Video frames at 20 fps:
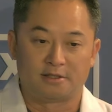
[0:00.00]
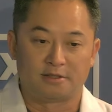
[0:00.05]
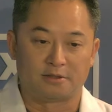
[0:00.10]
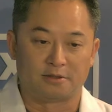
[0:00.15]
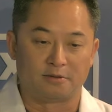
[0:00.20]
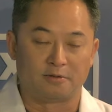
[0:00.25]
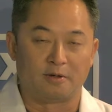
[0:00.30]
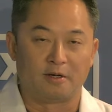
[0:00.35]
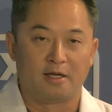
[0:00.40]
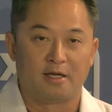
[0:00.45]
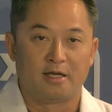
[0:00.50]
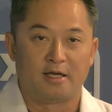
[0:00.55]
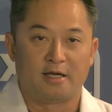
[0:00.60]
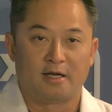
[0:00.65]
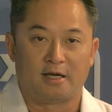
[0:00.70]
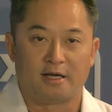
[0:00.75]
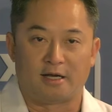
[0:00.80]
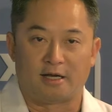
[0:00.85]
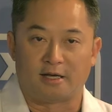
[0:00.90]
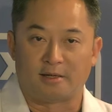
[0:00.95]

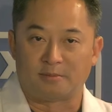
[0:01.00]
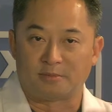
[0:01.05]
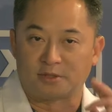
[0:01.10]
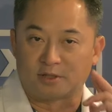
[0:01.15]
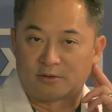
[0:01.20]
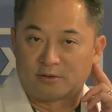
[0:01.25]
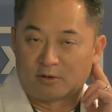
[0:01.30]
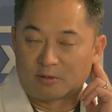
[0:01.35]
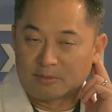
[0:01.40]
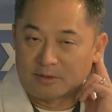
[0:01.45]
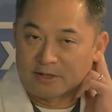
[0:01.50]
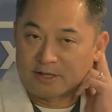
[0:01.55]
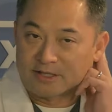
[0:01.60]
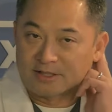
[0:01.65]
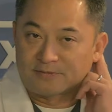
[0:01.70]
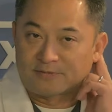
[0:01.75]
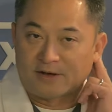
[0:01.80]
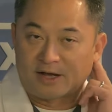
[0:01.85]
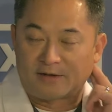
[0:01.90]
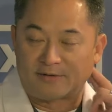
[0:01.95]
So normally
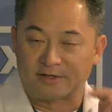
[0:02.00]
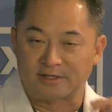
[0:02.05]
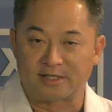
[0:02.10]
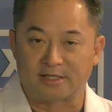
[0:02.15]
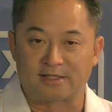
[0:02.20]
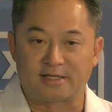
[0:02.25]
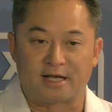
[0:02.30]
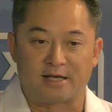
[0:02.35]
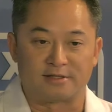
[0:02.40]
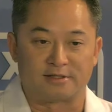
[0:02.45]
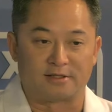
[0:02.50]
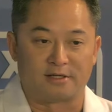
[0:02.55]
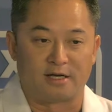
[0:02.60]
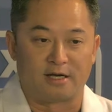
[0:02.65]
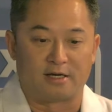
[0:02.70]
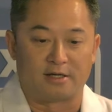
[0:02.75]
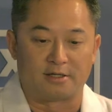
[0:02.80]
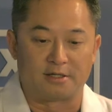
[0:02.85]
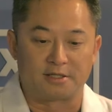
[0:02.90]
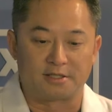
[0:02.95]
that's $5,000 to
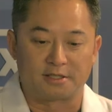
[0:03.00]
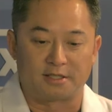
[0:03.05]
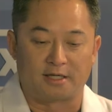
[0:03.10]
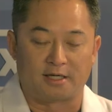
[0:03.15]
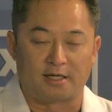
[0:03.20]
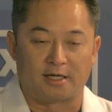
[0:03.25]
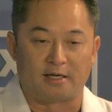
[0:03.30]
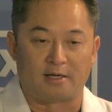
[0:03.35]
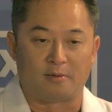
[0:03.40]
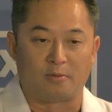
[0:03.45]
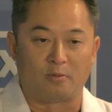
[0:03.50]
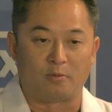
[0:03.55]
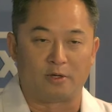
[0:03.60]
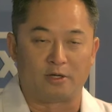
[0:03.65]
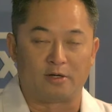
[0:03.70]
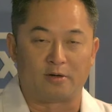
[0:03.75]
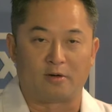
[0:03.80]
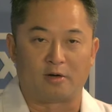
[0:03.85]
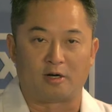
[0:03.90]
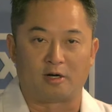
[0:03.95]
$6,000.
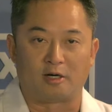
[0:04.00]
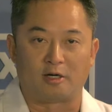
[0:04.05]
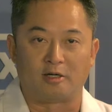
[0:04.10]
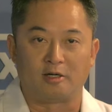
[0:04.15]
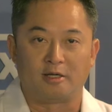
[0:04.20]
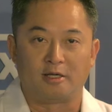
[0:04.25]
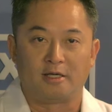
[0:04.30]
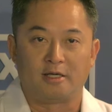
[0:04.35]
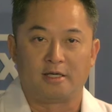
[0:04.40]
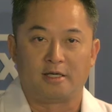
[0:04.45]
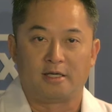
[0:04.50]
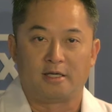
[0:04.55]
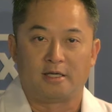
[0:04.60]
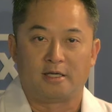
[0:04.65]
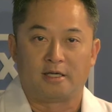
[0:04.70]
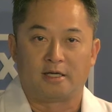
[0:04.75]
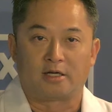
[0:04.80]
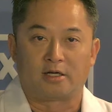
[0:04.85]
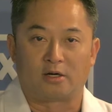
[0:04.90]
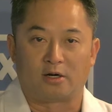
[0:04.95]
We are
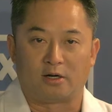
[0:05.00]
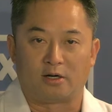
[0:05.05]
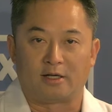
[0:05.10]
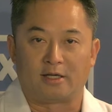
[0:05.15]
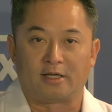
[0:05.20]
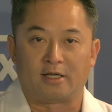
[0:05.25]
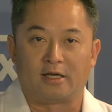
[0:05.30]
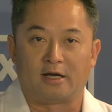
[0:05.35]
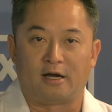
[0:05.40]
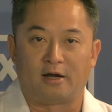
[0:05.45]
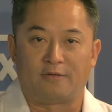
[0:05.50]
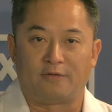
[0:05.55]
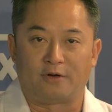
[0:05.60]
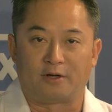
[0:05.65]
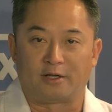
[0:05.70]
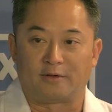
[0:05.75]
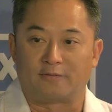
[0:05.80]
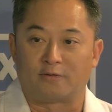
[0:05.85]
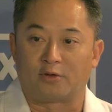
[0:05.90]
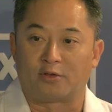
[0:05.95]
currently
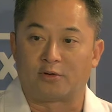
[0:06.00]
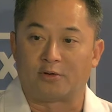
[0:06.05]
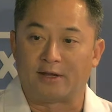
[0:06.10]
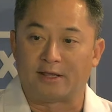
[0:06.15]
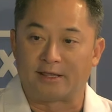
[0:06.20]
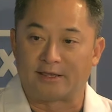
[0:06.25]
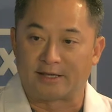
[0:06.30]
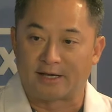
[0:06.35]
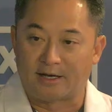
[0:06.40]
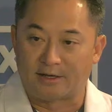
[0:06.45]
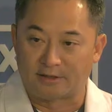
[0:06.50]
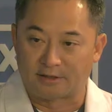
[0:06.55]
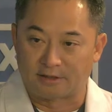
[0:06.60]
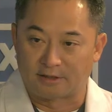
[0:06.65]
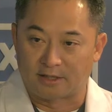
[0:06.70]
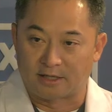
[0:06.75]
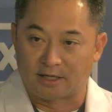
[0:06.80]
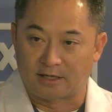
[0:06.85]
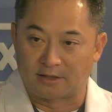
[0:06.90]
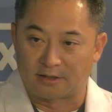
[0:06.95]
offering it for
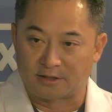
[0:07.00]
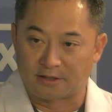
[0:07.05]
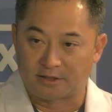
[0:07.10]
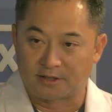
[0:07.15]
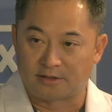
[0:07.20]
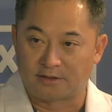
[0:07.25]
$3,000.